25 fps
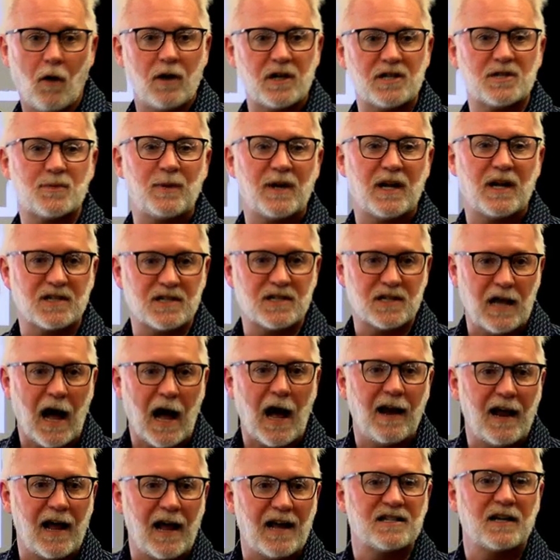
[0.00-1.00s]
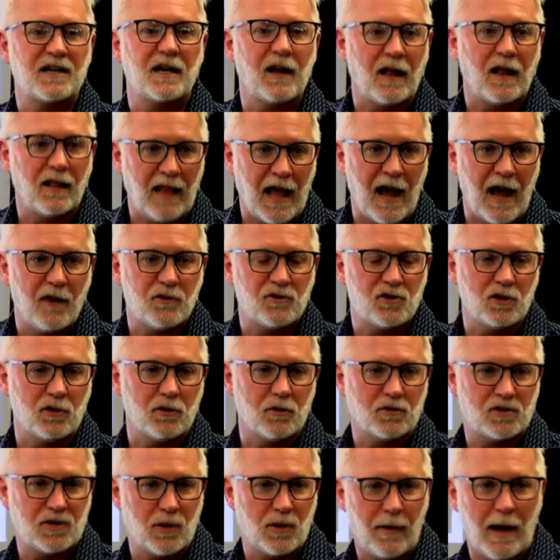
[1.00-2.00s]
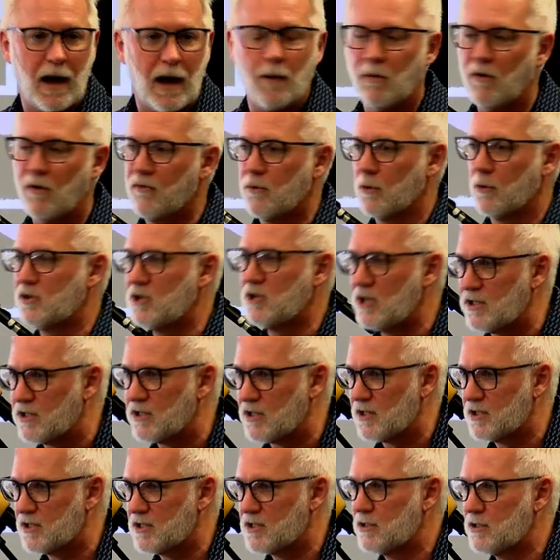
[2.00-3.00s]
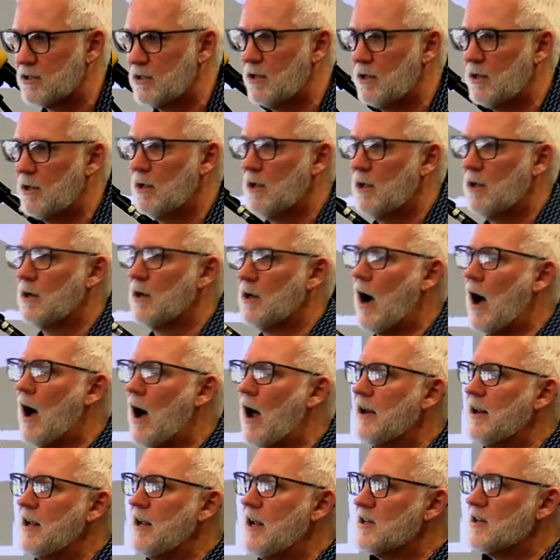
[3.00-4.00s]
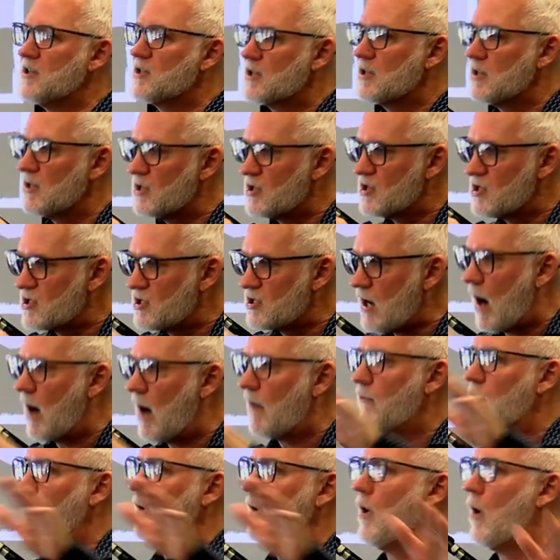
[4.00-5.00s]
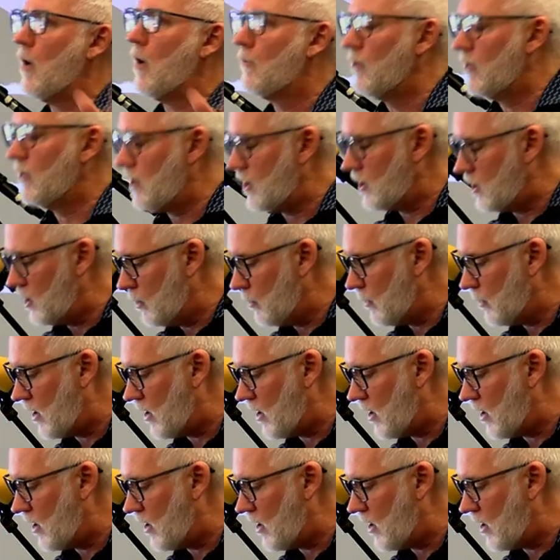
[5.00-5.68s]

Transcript: it's because God hasn't allowed you to bow before Jesus. God is sovereign over the human